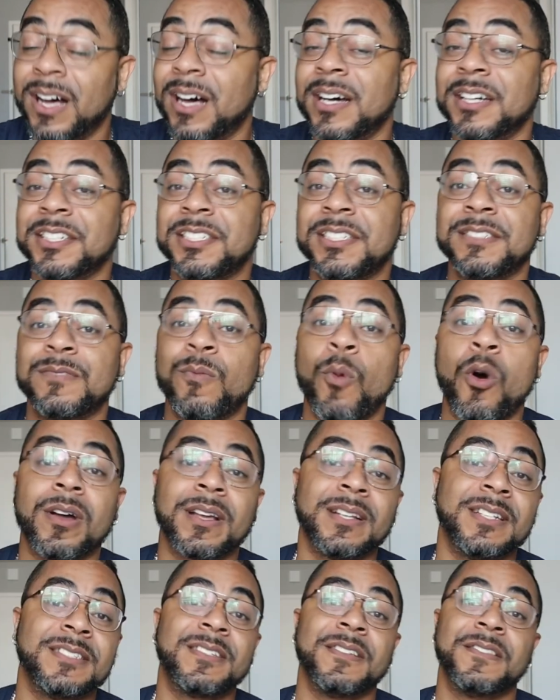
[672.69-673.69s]
She's walking
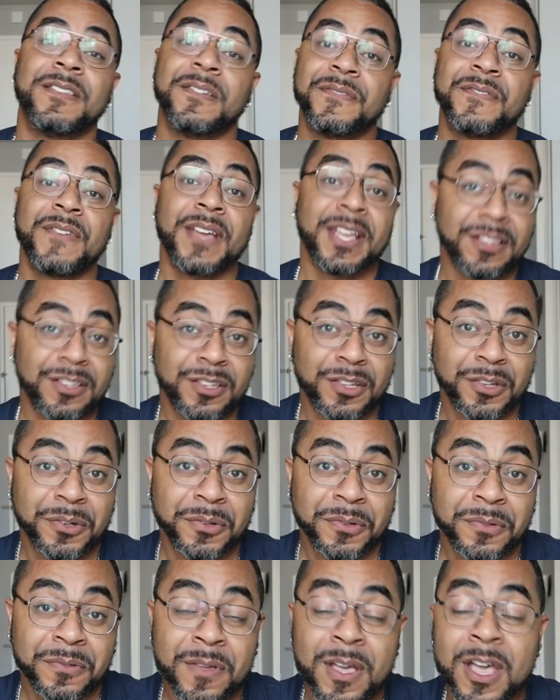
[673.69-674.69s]
into the
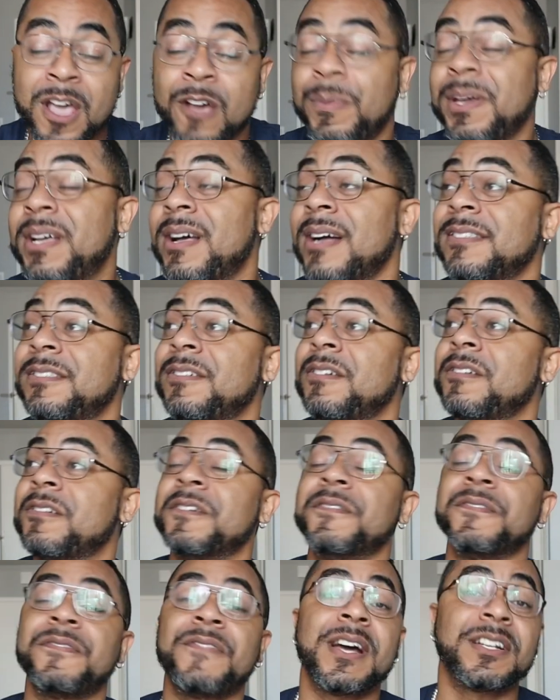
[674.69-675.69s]
venue. We cut to her
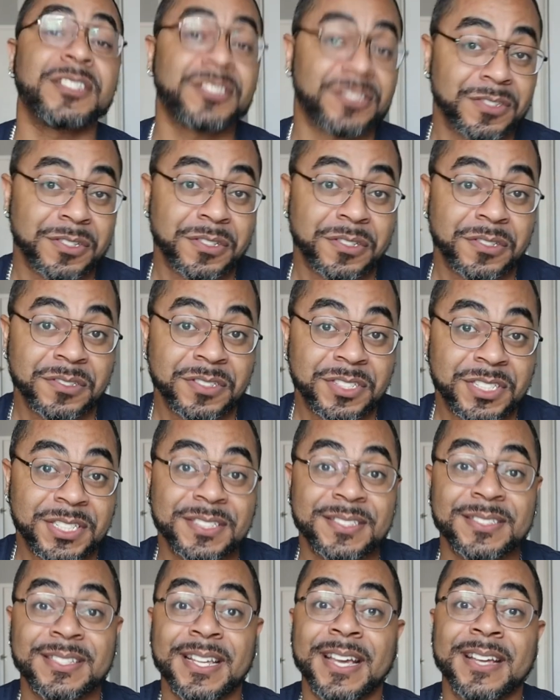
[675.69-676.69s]
confessional. She's
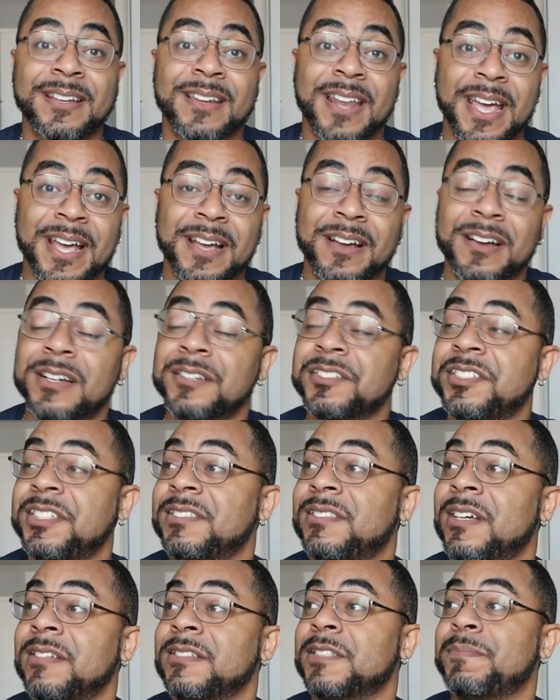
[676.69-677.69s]
saying that she's
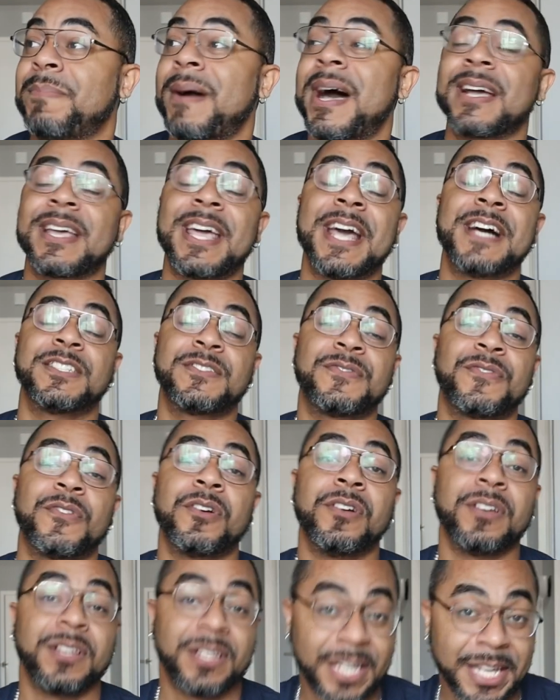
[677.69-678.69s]
done this podcast for a
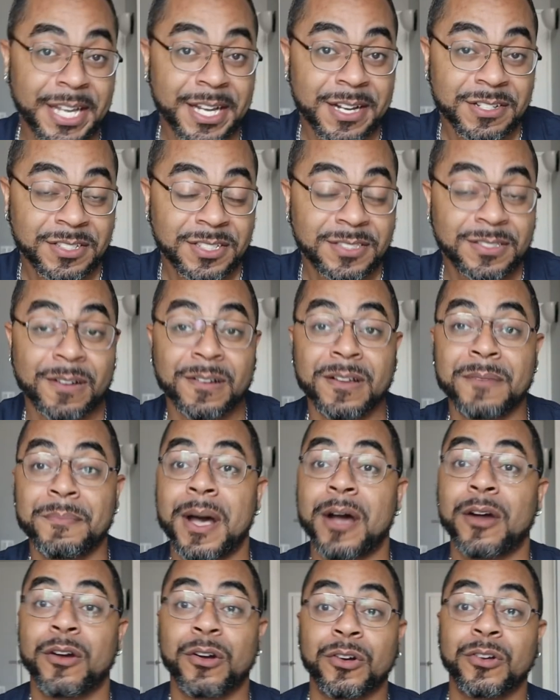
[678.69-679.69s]
year. She's talking
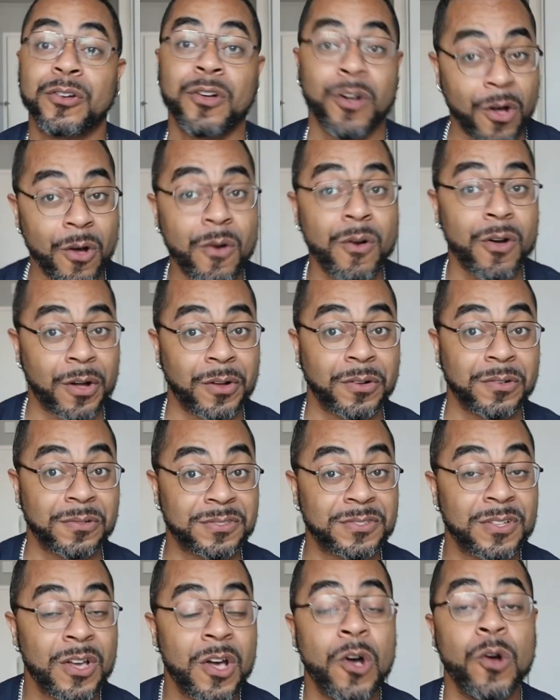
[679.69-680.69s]
about her co-host,
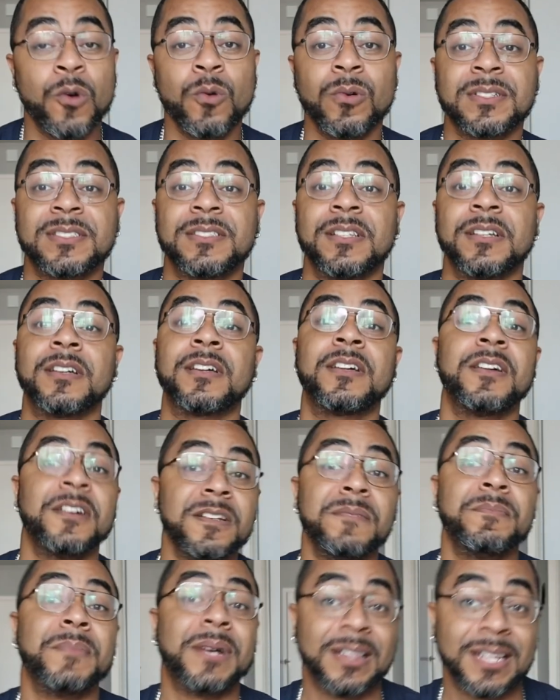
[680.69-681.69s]
who is the good
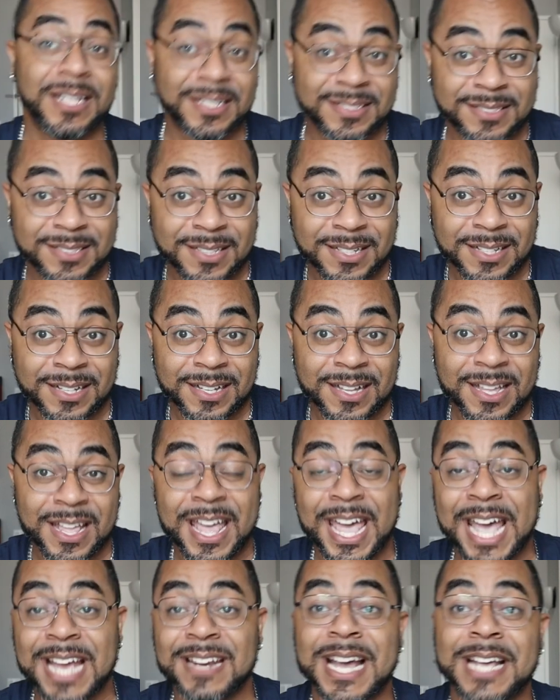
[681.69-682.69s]
Melissa
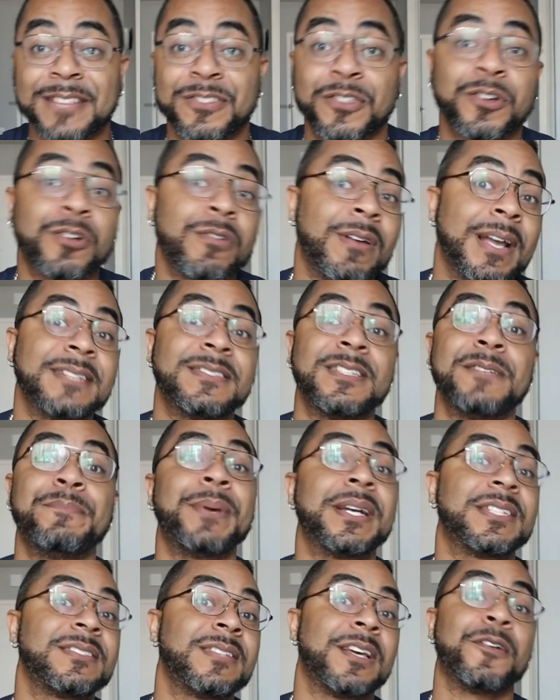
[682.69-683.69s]
and not the crazy
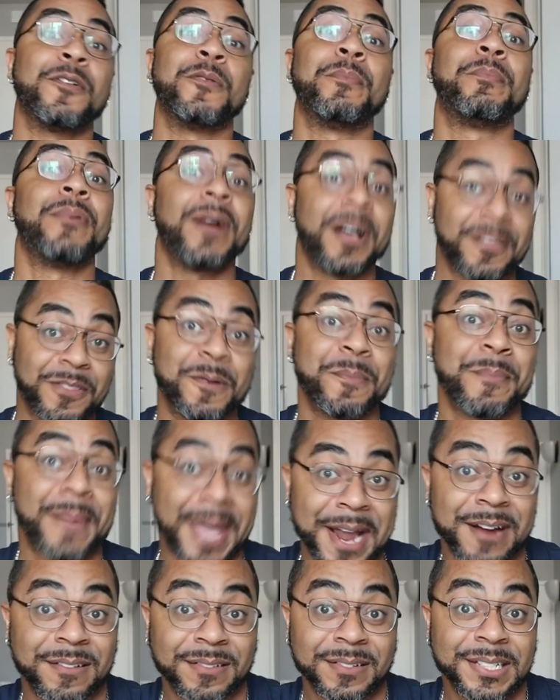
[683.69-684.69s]
bitch that her brother
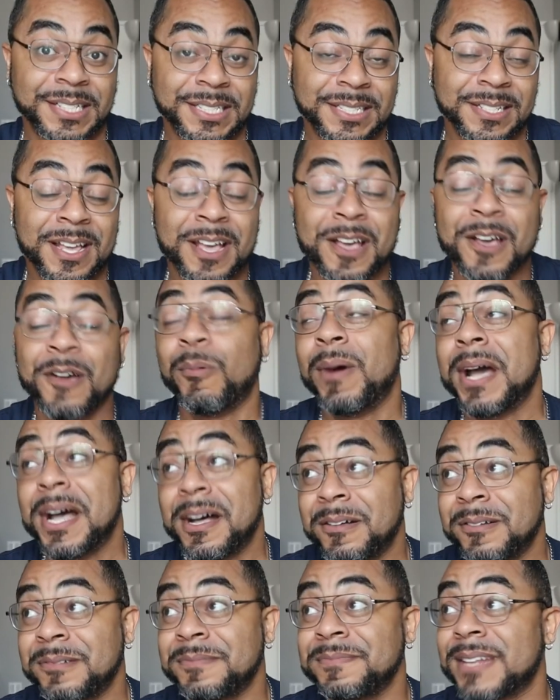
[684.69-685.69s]
married.
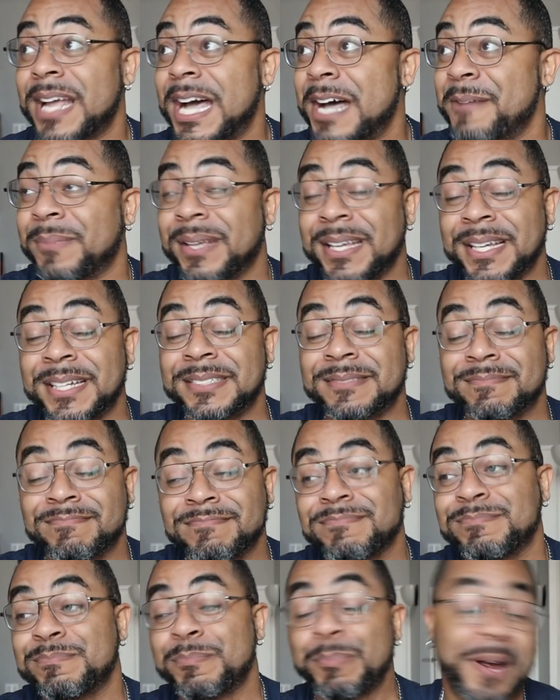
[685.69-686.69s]
Well, I mean,
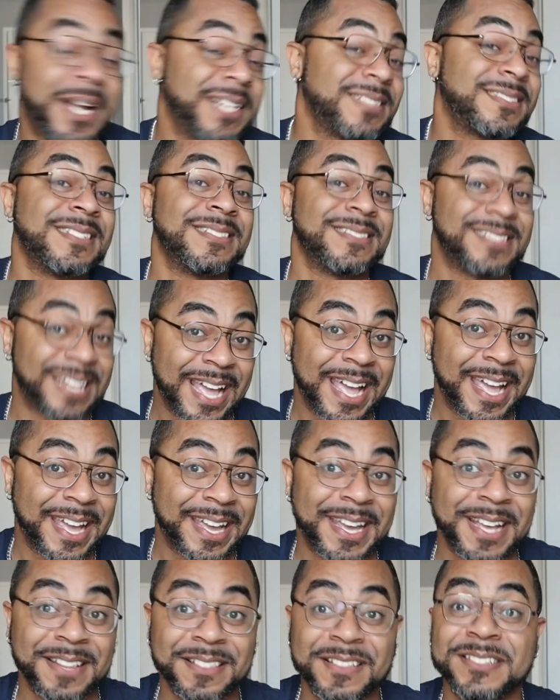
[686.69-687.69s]
present day,
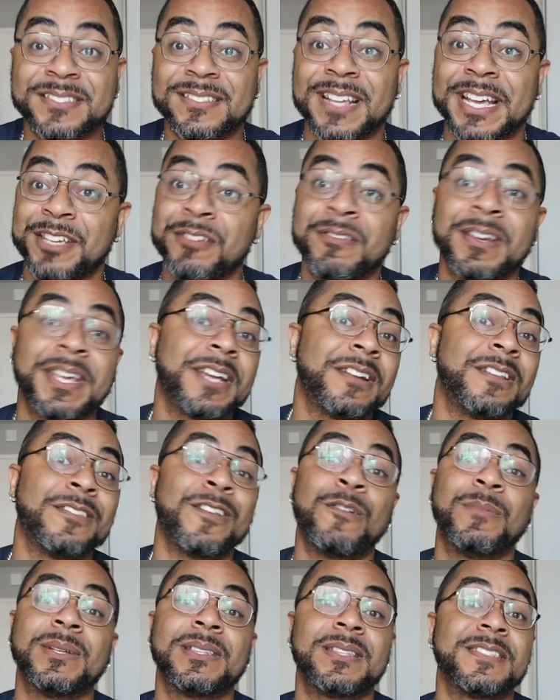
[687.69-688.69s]
it looks like you didn't get along
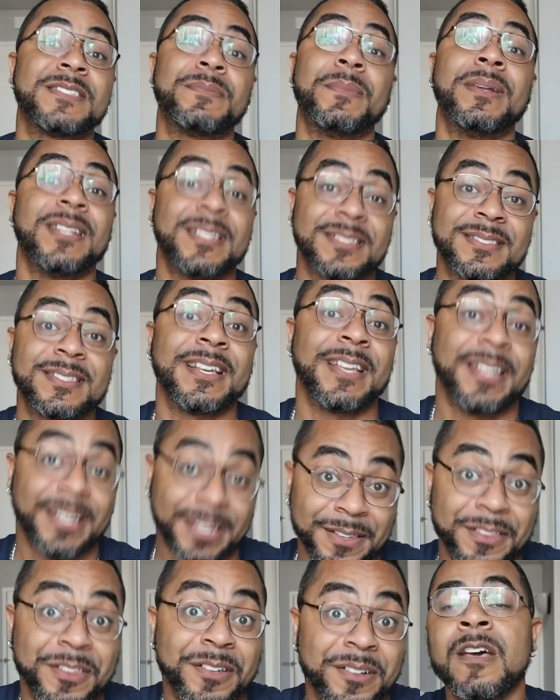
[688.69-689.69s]
with this Melissa
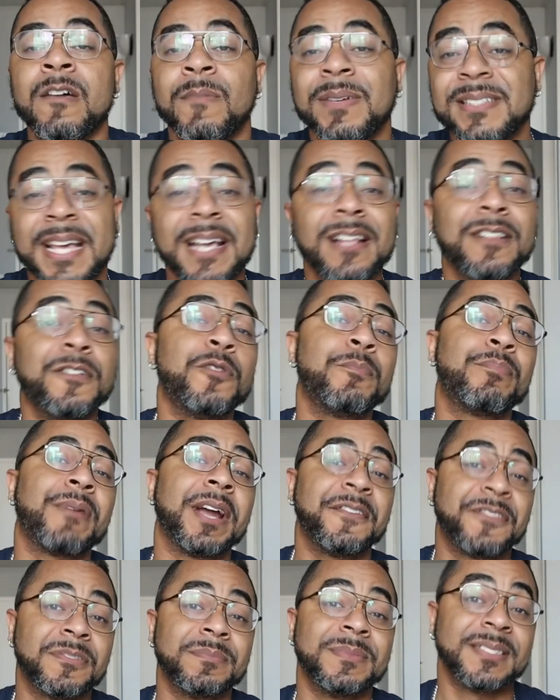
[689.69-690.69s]
either. We take a little break
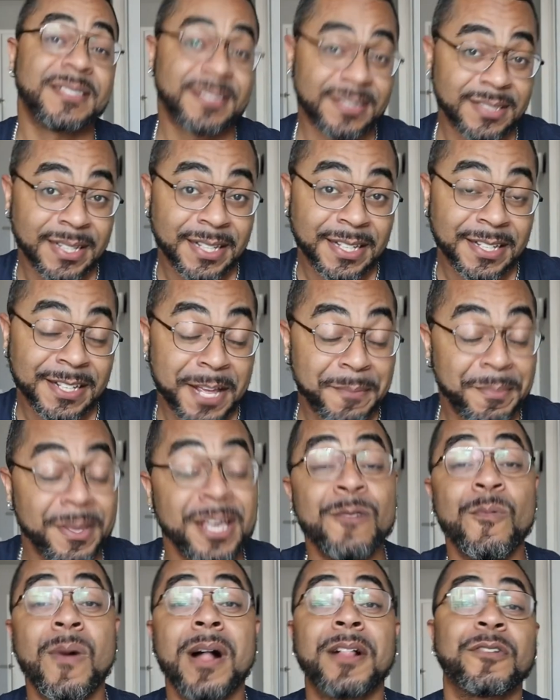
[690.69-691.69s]
from this scene, and
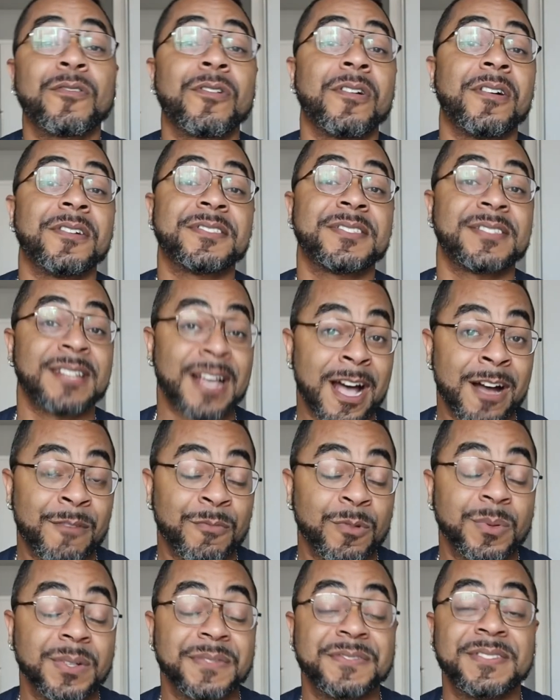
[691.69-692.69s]
meanwhile across town,
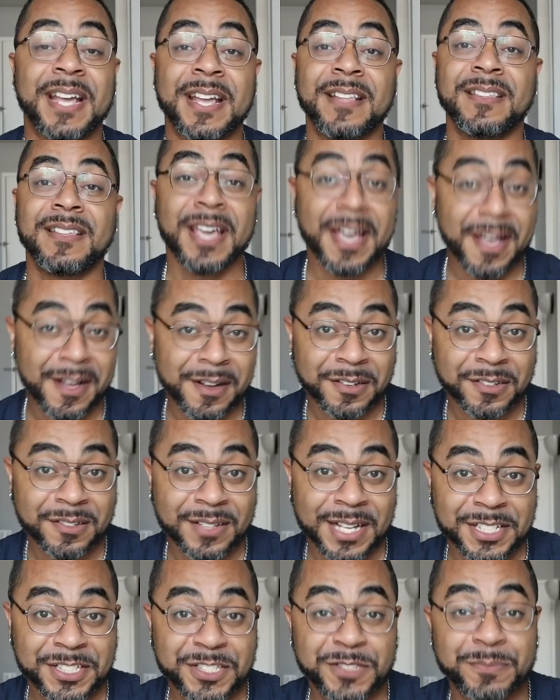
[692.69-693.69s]
we're with Danielle
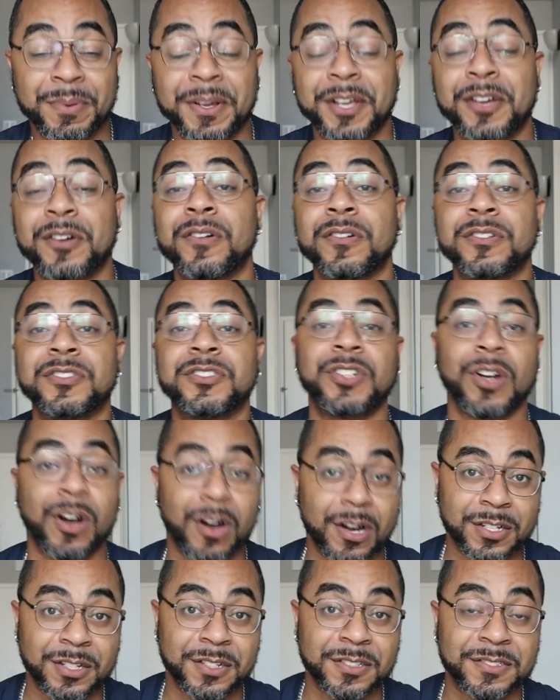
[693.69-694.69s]
as she's bringing her
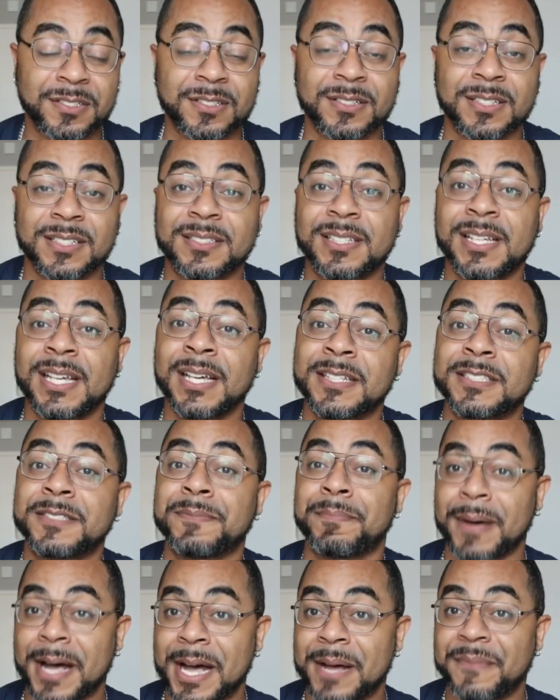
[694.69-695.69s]
daughter to this Kids
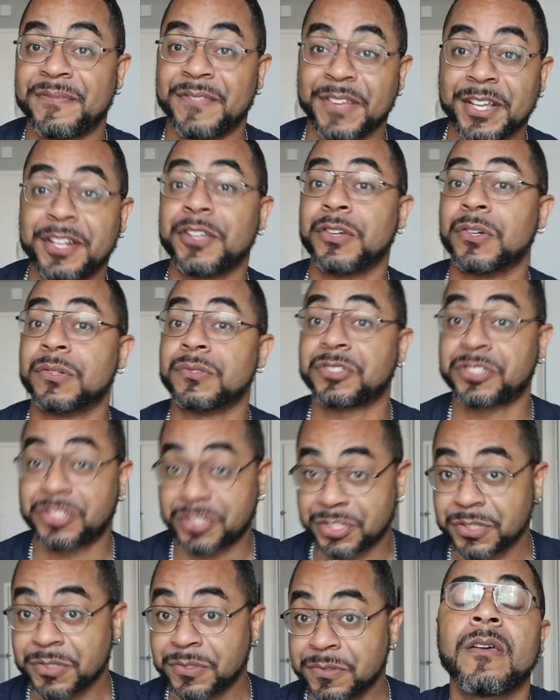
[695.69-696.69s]
Bop video
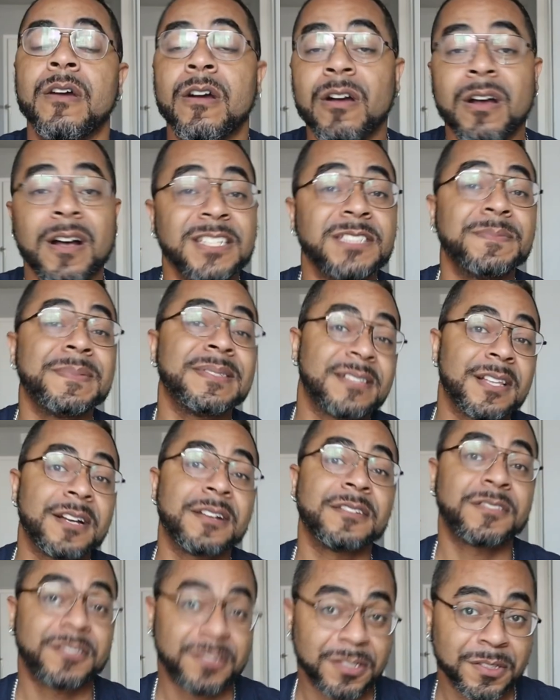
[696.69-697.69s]
shoot. Her husband's there
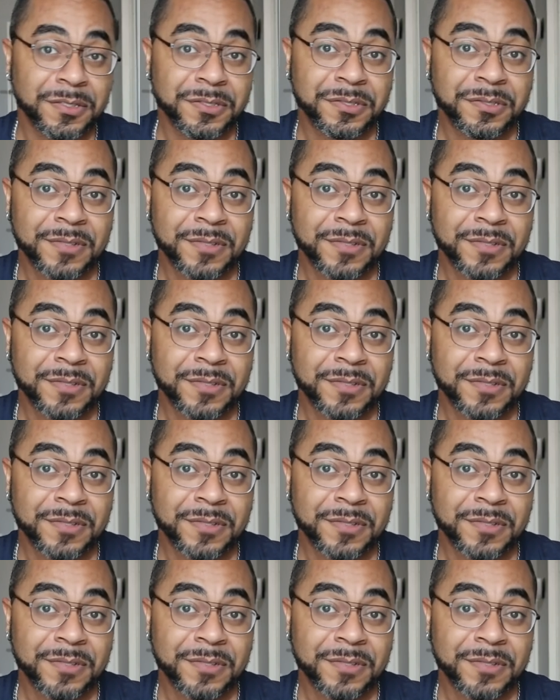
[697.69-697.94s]
too,